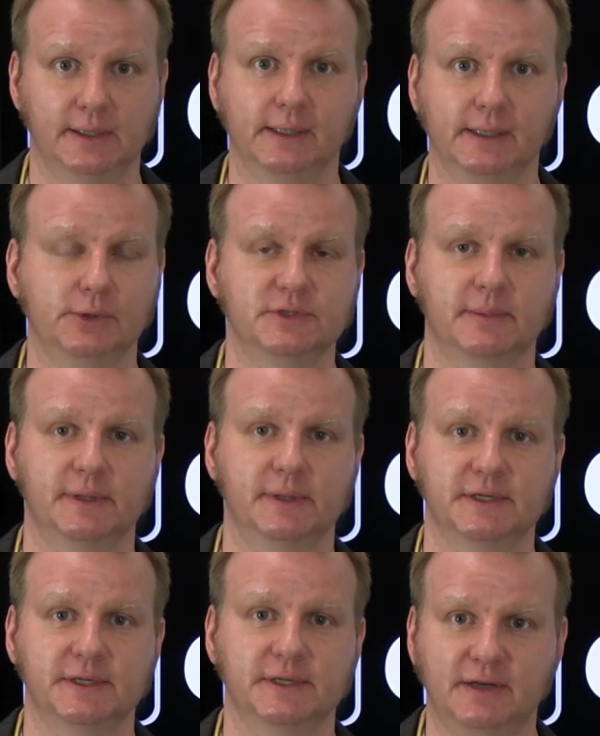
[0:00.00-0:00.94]
include some of
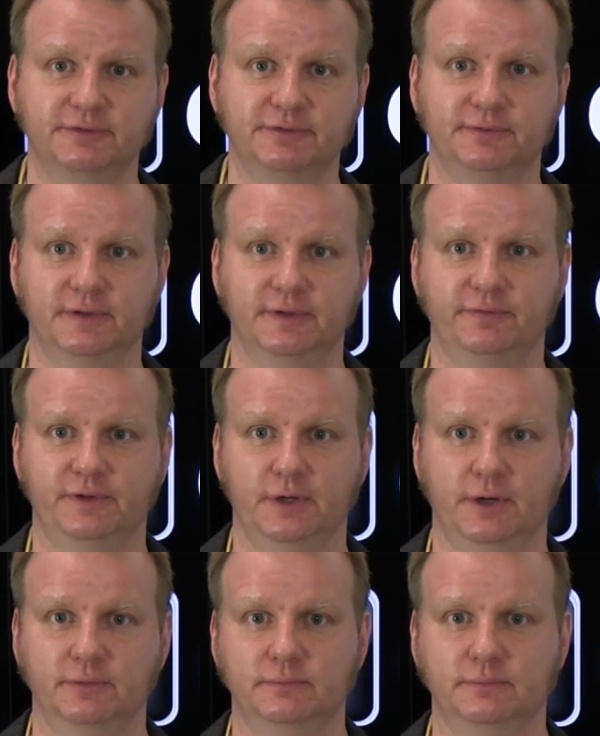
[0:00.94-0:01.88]
this stuff if you
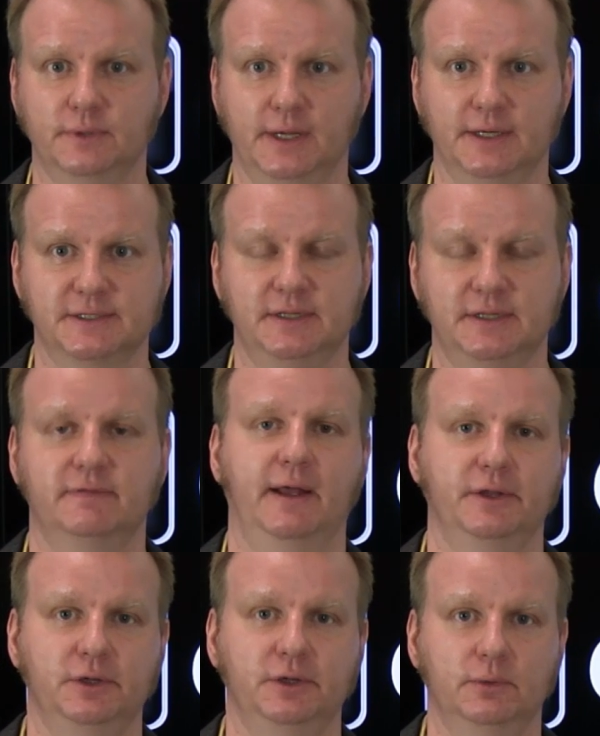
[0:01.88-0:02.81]
don't see the
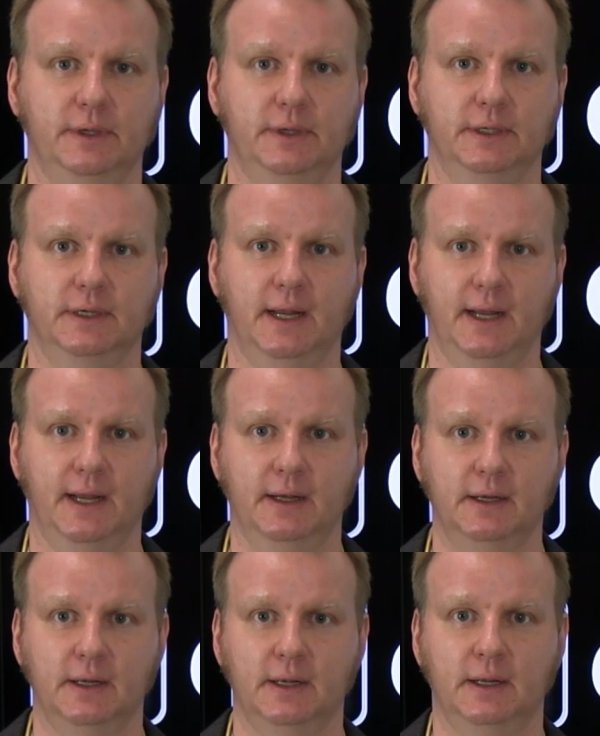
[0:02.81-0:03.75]
value in
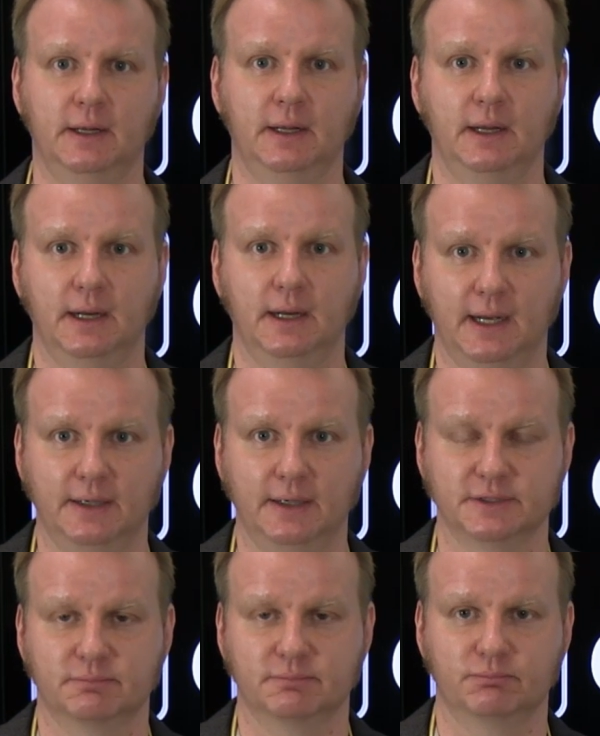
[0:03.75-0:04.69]

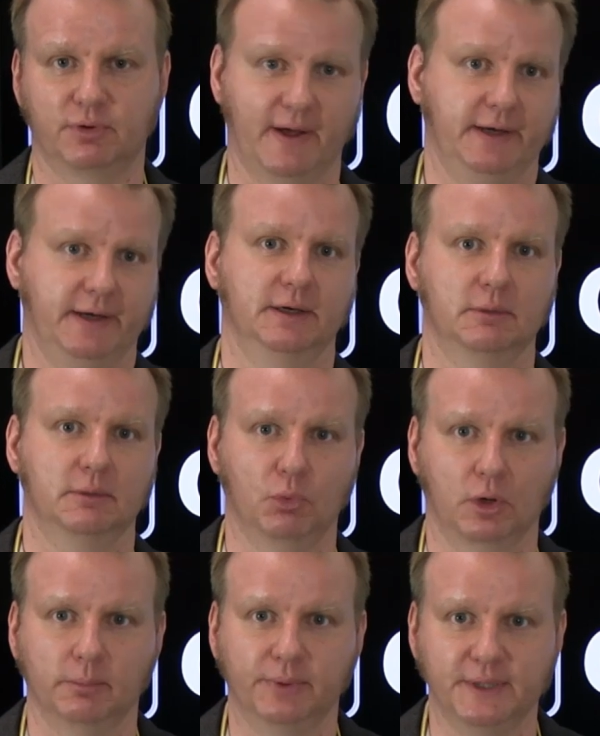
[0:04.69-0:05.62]
just providing a
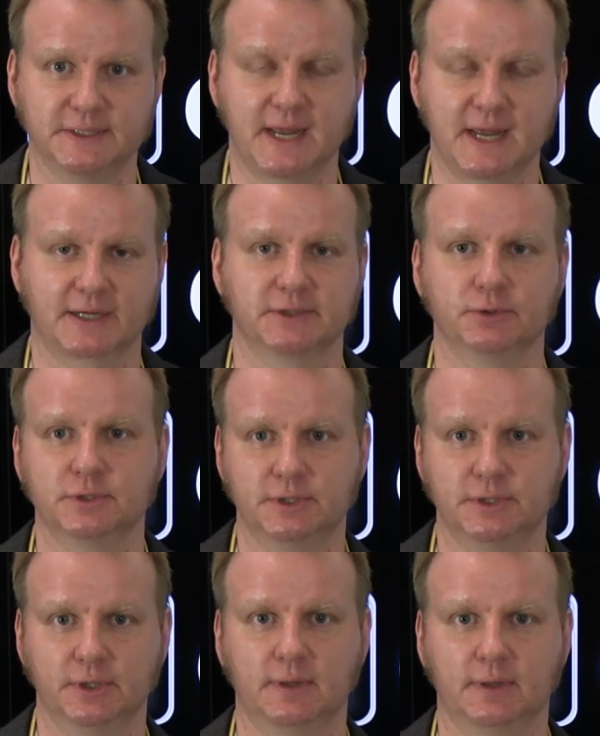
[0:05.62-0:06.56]
more complete stack solution
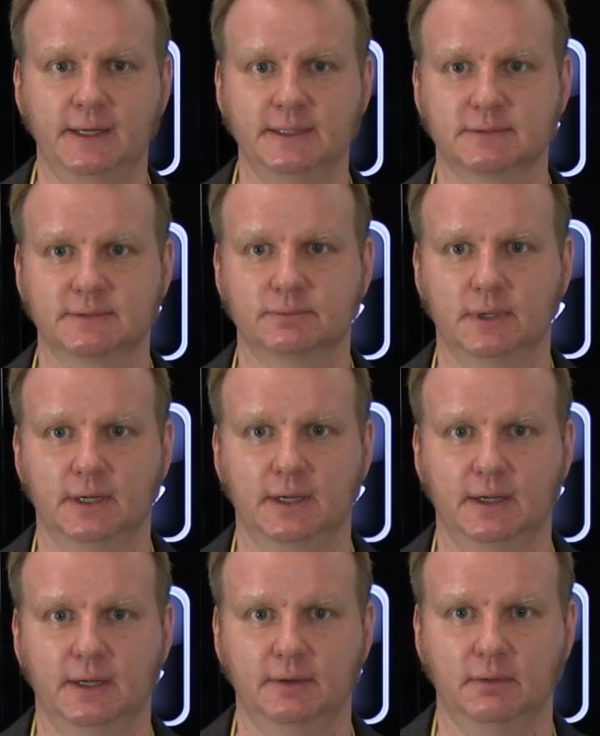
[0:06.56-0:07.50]
to your clients
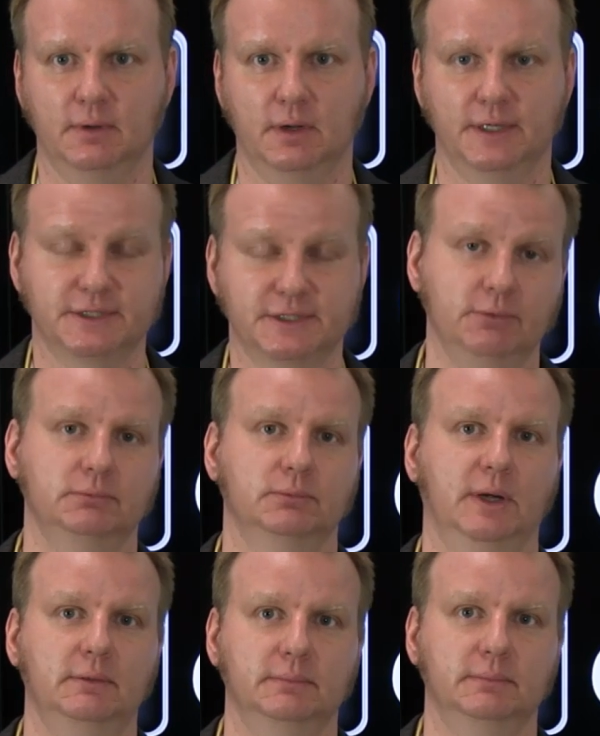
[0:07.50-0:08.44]
on its own.
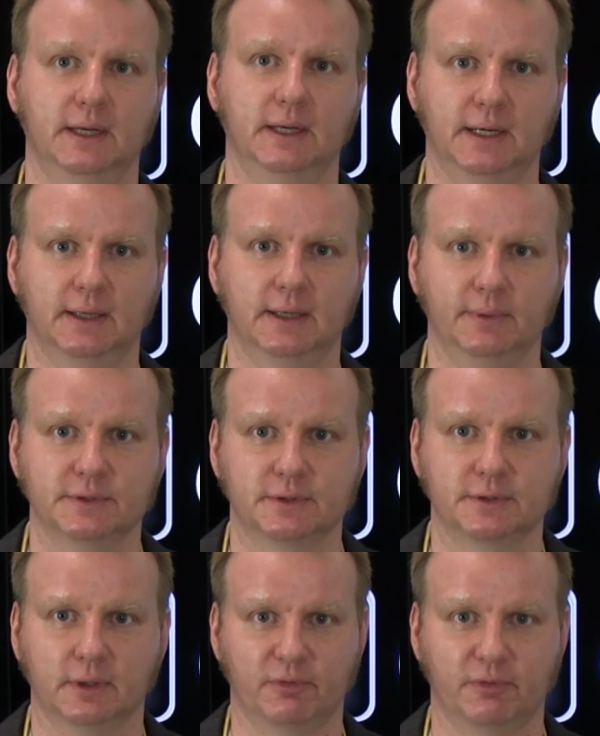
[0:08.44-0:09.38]
Well, we can
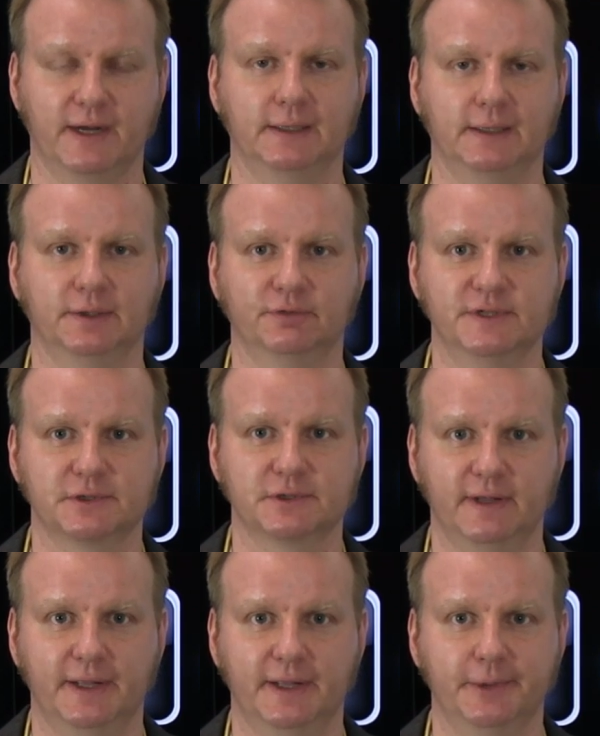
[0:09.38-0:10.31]
certainly provide a little
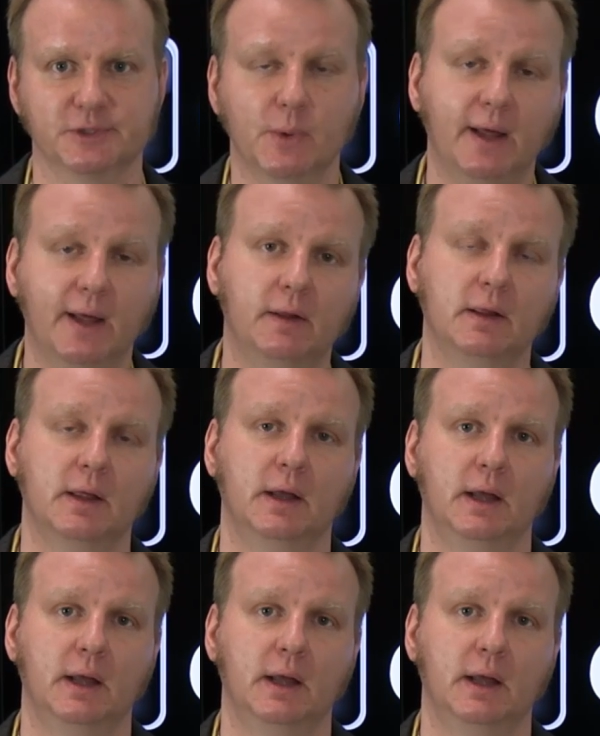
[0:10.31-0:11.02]
fiscal value as well.